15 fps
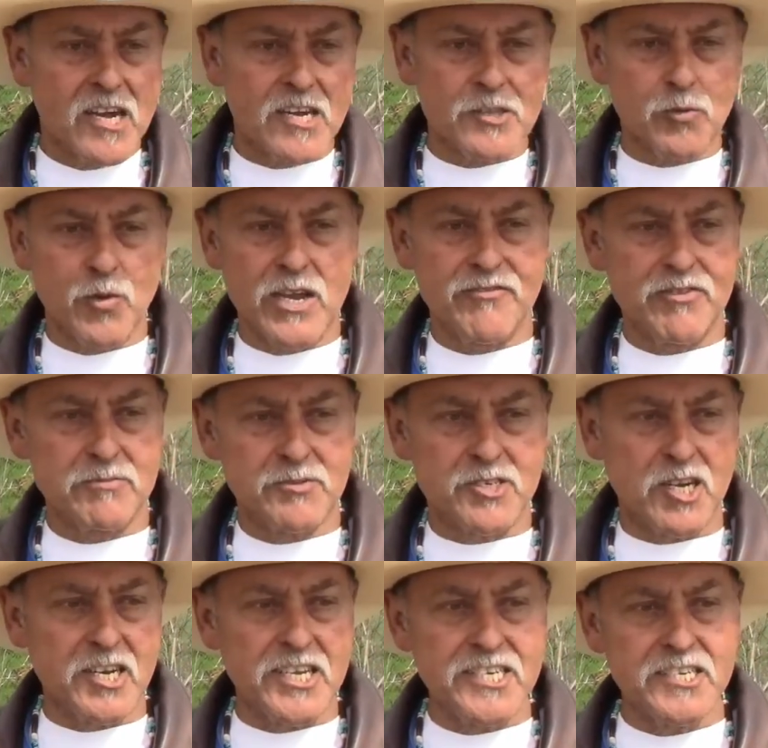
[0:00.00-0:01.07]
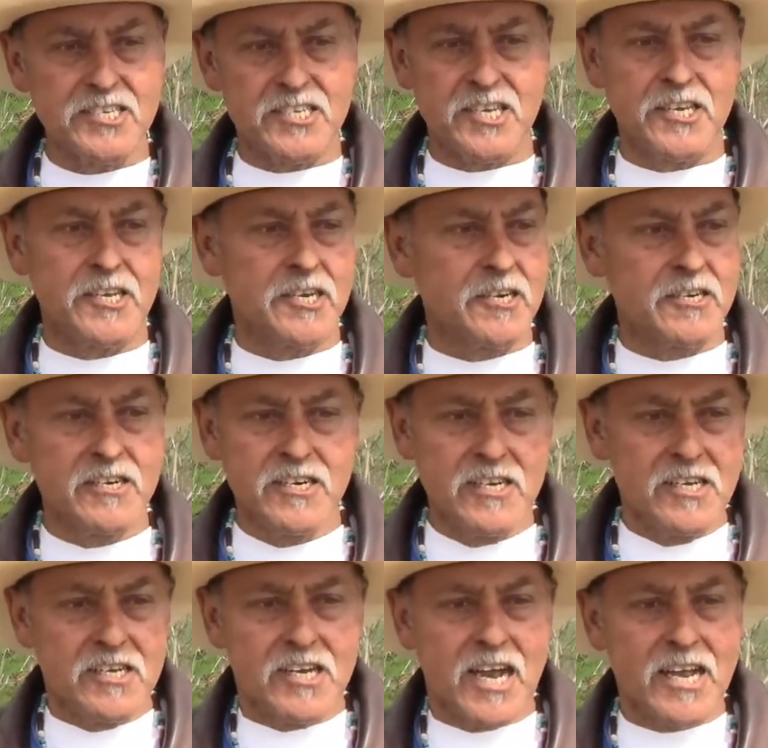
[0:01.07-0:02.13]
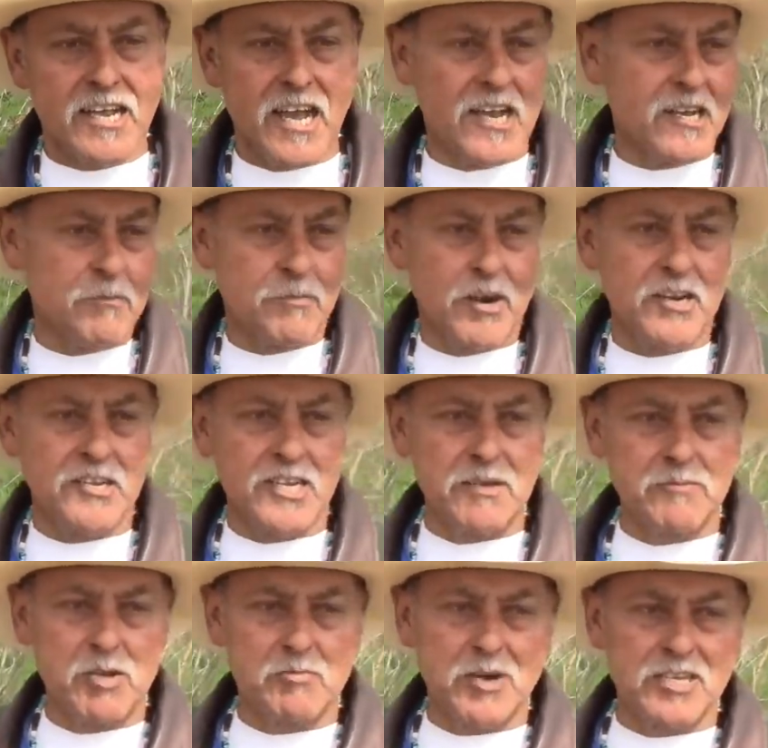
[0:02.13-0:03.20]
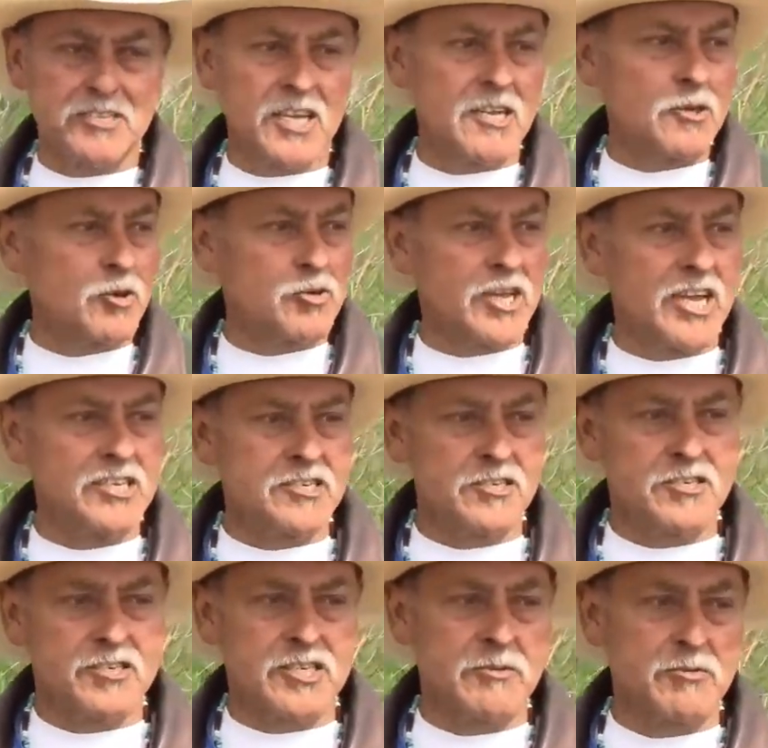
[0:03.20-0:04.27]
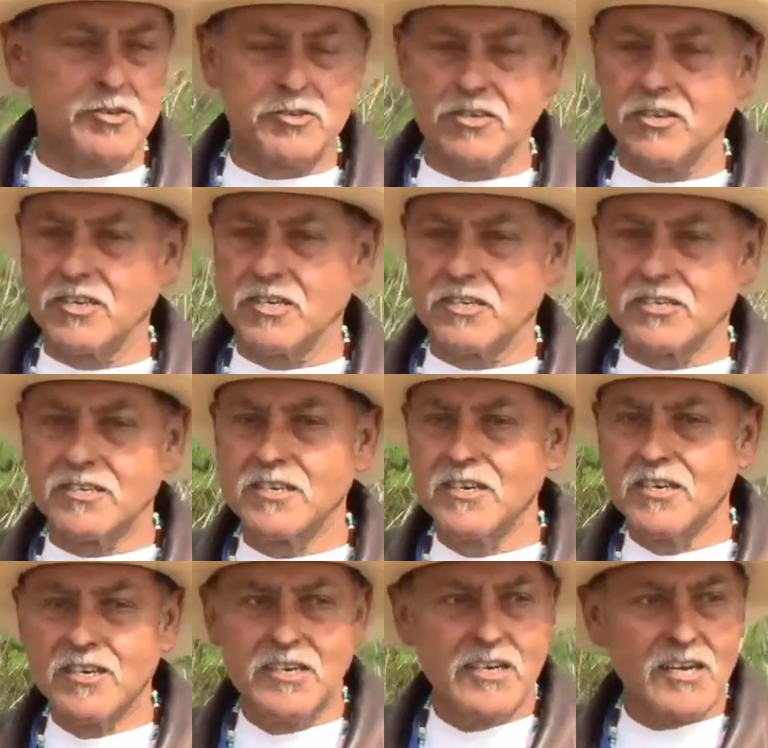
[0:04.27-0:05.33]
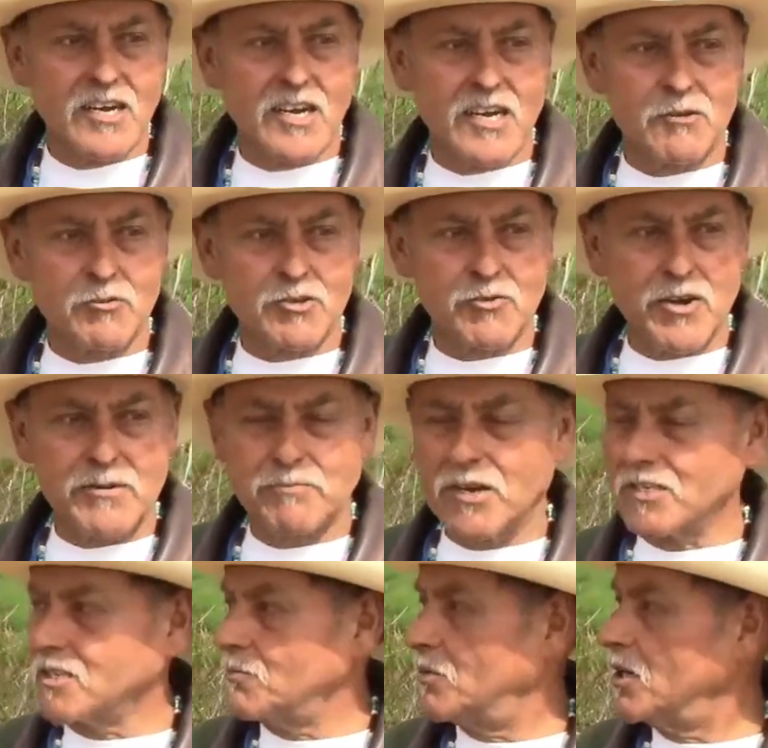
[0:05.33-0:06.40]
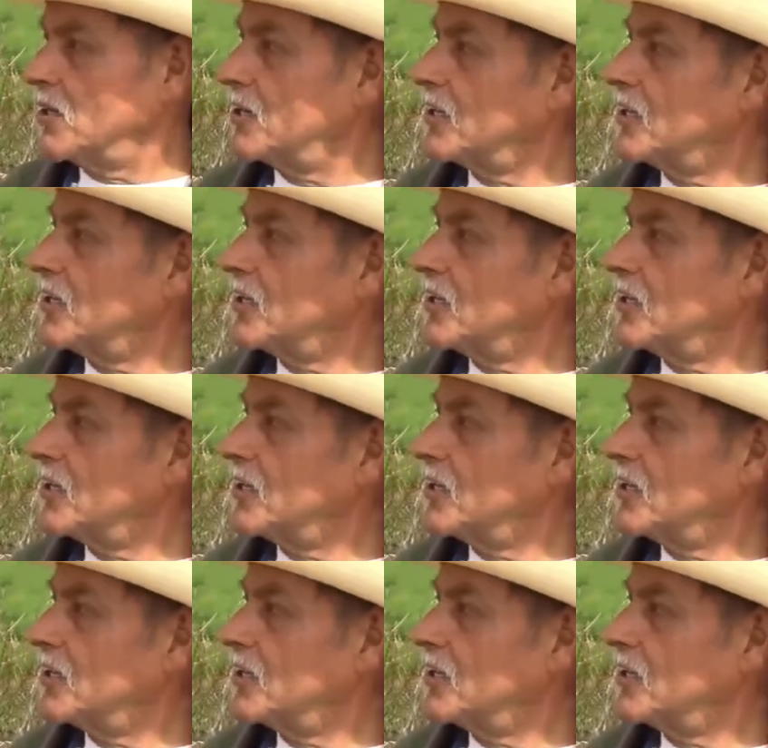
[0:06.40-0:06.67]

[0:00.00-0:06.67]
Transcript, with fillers: On the way from Salinas to here, I, I could probably name you about 10 locations similar to this uh, with great possibility.